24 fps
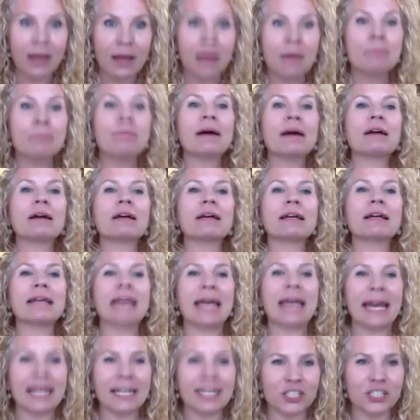but
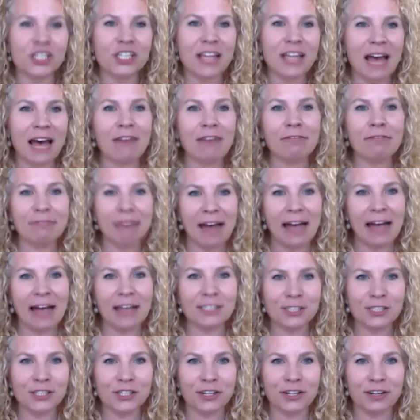catch that
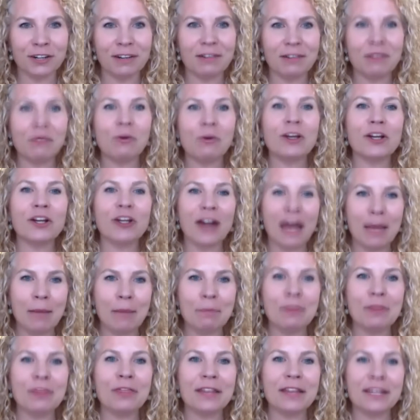faster where your
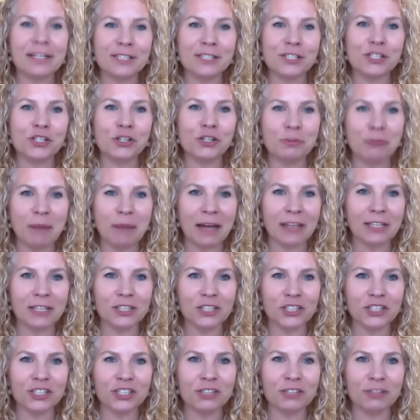empathy is too
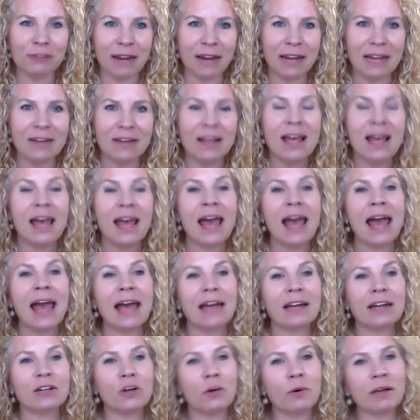much, right?
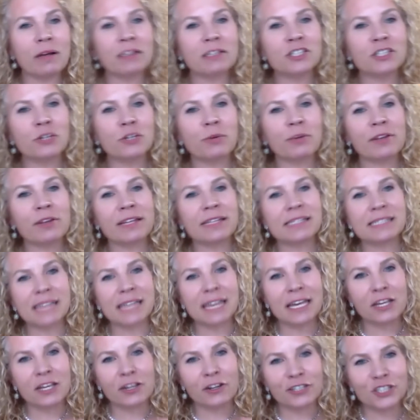And going to where they say
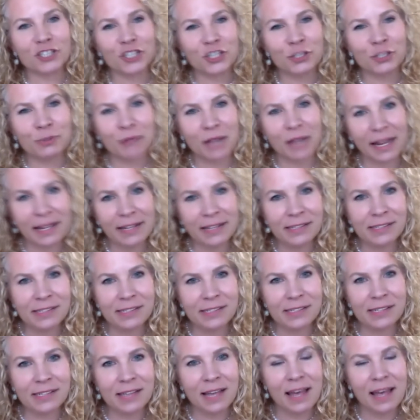you're too
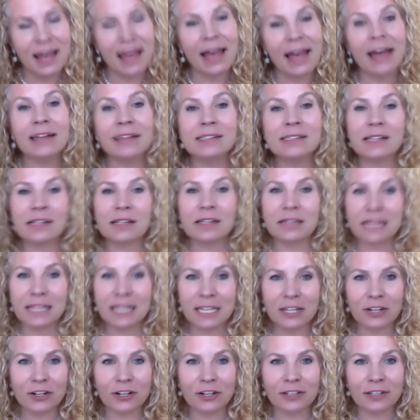nice as a
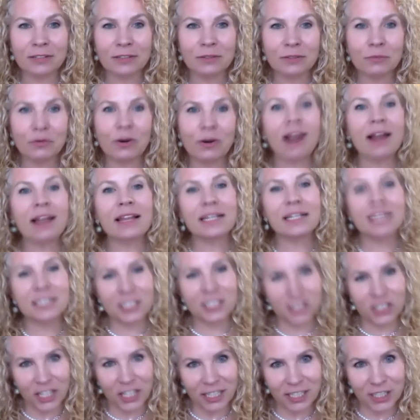leader, where I like to
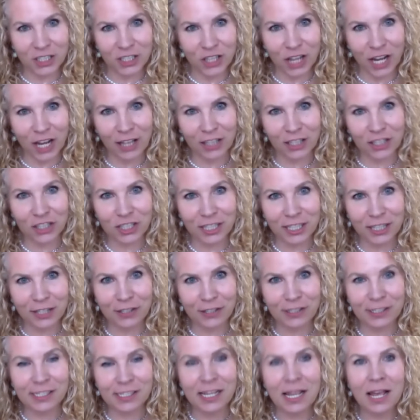gently challenge
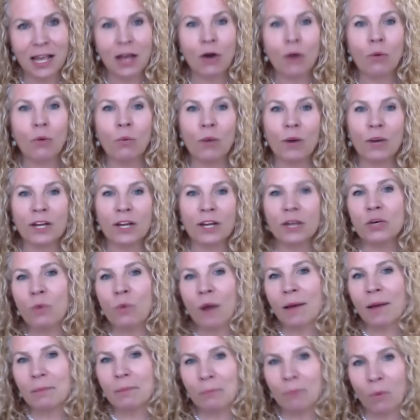leaders, what do you
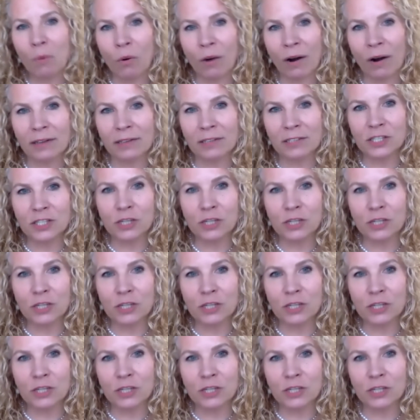want more? Do